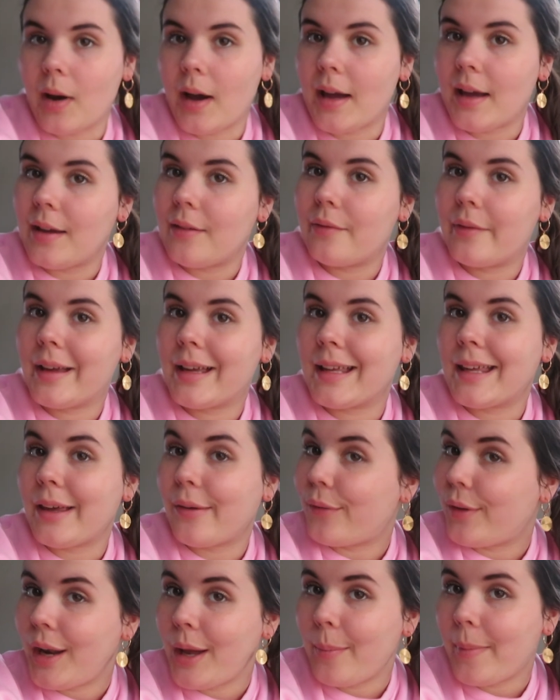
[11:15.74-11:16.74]
I've
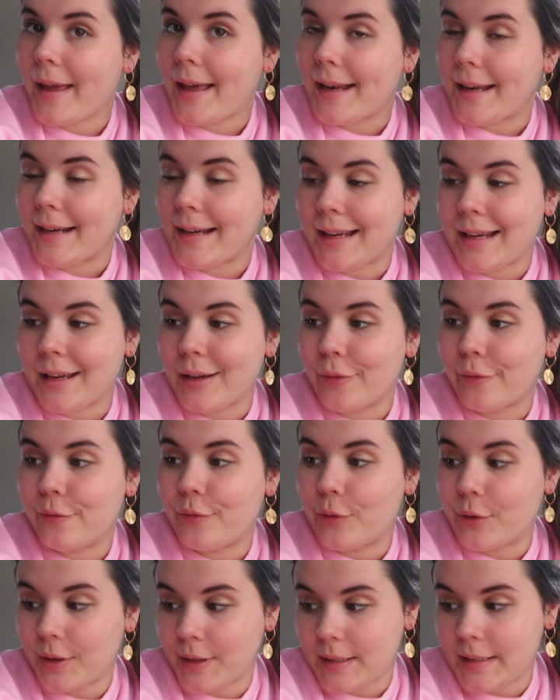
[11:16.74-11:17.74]
given up editing
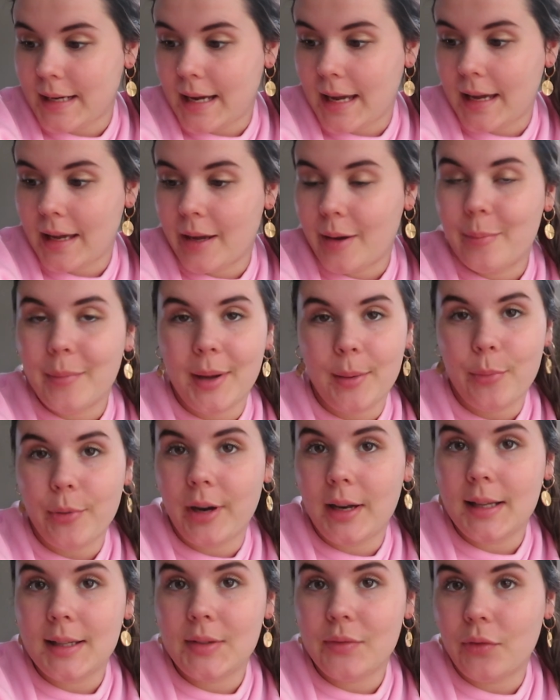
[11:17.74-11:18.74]
for the day. My
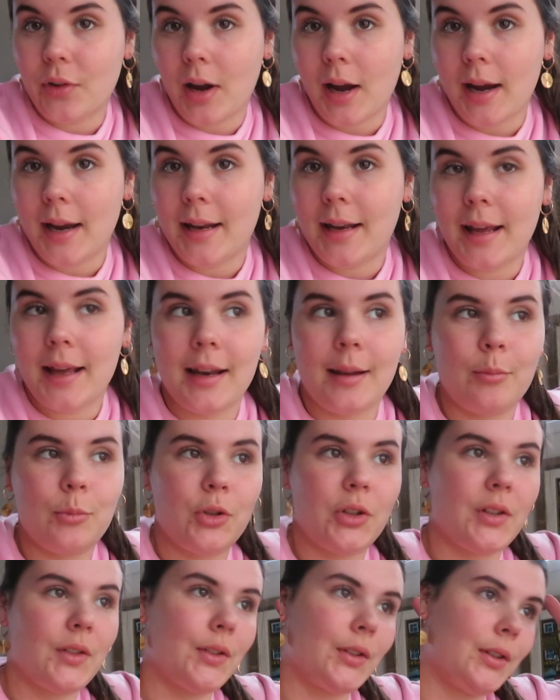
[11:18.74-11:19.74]
brain is fried and I'm
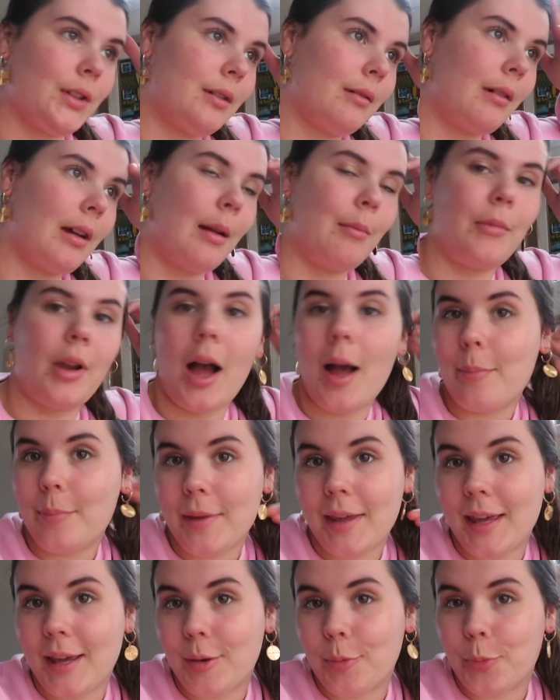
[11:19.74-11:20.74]
just, I'm not
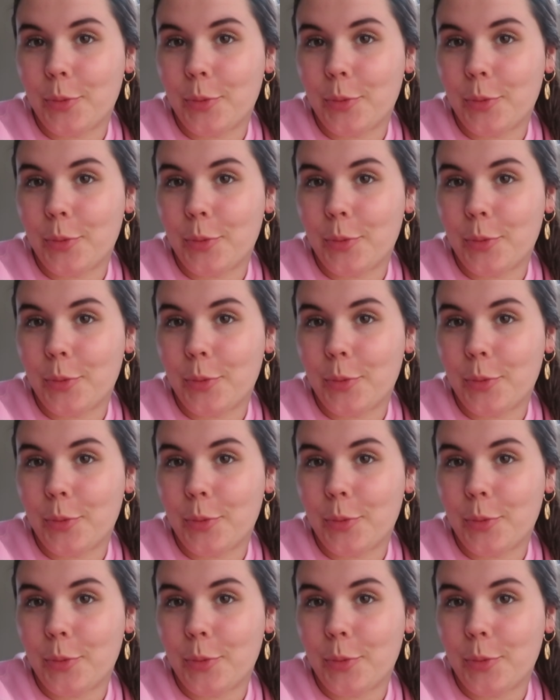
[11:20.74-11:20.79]
being